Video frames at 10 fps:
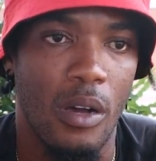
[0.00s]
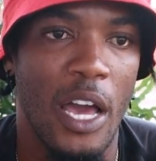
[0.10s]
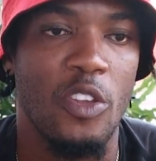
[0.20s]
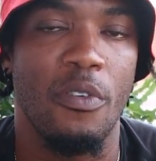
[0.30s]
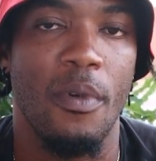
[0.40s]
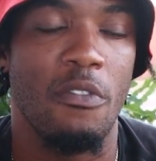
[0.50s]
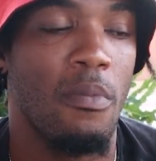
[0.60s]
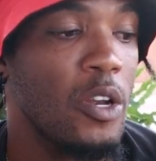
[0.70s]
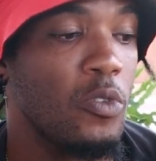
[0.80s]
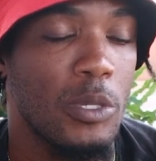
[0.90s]
audio from
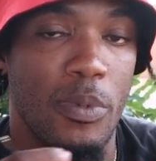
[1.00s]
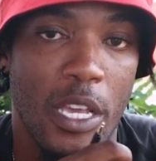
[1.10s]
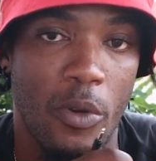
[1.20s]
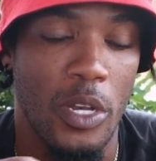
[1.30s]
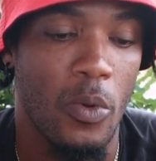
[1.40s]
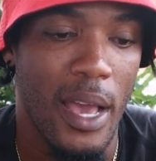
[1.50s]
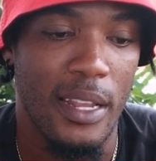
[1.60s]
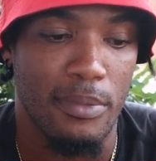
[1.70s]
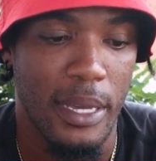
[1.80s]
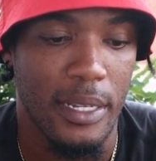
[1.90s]
everybody who's speaking with the
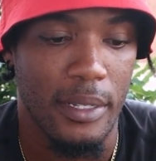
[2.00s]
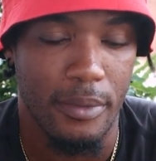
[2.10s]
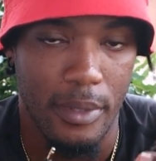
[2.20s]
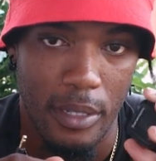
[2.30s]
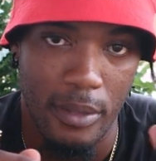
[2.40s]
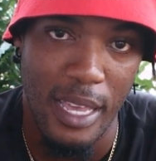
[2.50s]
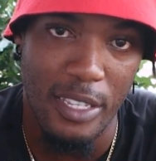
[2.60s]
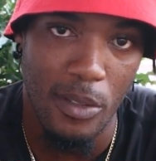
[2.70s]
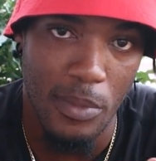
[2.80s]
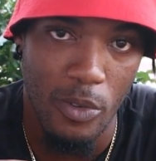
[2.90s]
wireless mic. That is
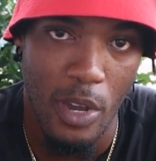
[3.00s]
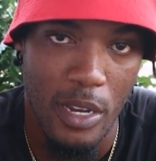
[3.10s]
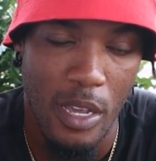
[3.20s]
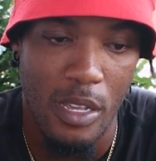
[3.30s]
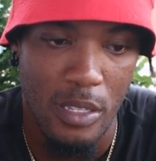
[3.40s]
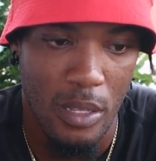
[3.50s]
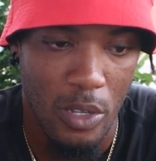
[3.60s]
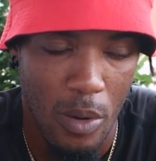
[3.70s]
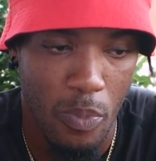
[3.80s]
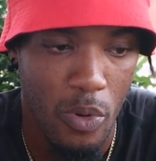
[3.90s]
something right there, is
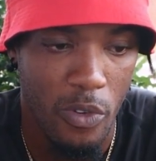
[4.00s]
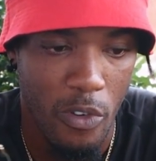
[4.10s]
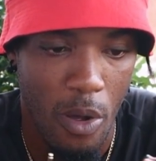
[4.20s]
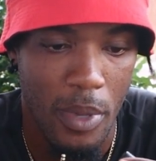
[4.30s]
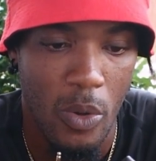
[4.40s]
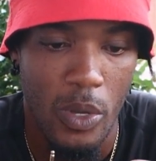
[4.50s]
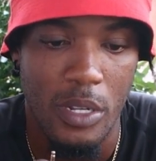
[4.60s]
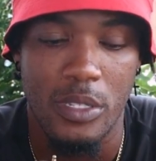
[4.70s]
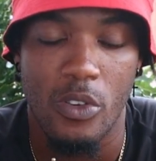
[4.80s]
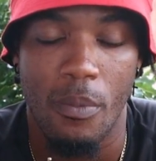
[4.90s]
another pro for me with
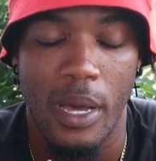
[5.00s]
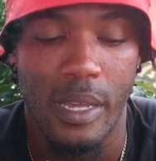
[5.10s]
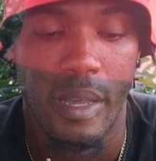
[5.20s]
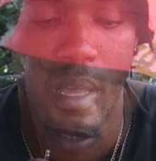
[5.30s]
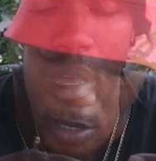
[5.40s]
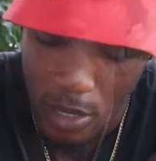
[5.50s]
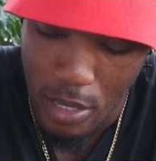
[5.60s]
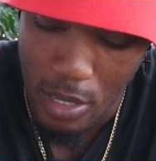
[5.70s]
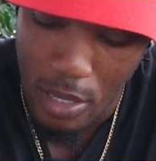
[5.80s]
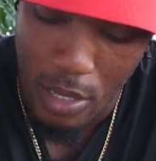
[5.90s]
the Saramonic.
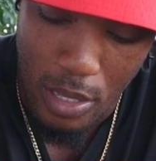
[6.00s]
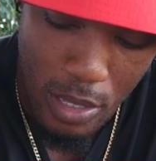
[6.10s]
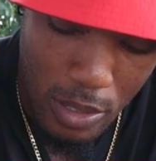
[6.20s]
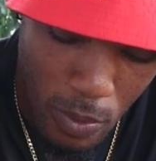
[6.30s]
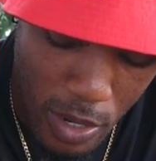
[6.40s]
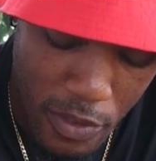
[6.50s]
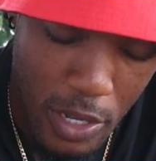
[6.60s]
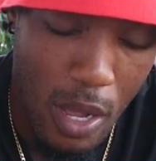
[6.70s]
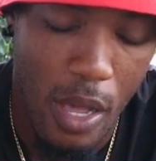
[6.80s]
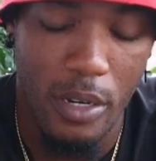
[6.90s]
One of the
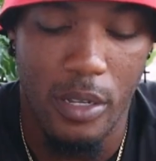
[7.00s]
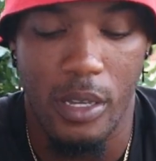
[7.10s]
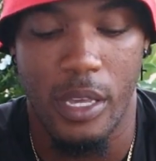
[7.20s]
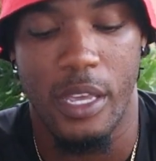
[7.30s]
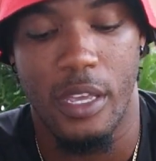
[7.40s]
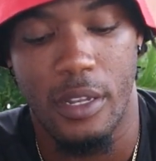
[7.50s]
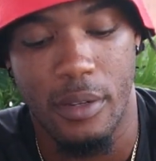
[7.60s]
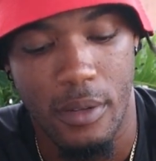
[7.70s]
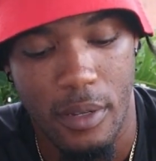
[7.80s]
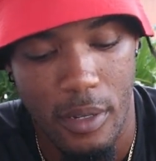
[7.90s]
cons
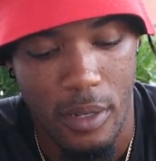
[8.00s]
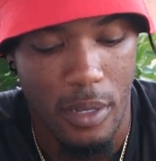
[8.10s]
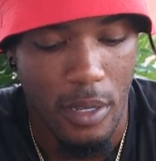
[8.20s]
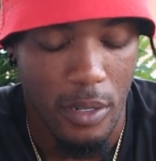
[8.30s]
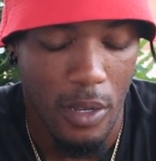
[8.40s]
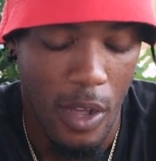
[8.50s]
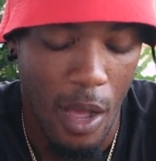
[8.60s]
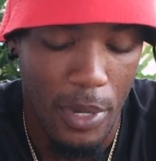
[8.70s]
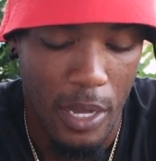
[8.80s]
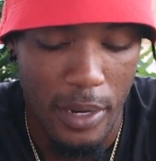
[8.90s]
in the
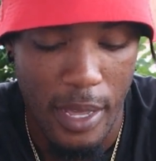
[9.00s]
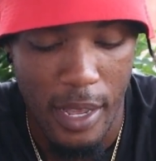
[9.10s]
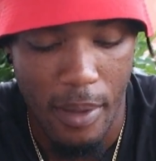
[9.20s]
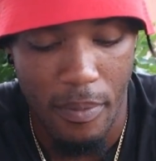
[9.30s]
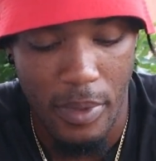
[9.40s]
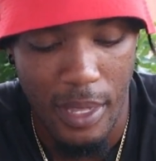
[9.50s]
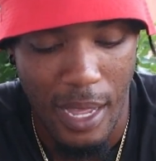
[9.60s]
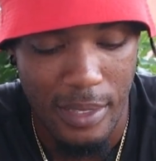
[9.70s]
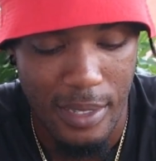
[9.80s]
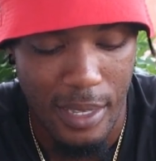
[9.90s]
Comica that I'm
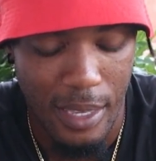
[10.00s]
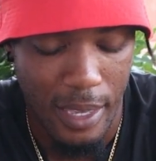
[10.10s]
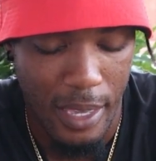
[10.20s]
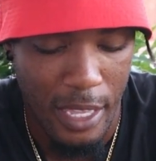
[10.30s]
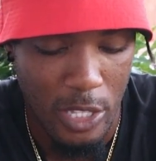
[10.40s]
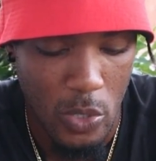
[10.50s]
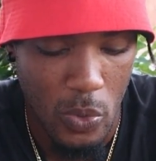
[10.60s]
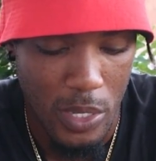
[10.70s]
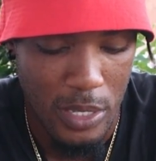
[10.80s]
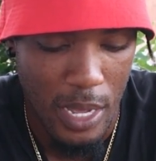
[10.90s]
not into is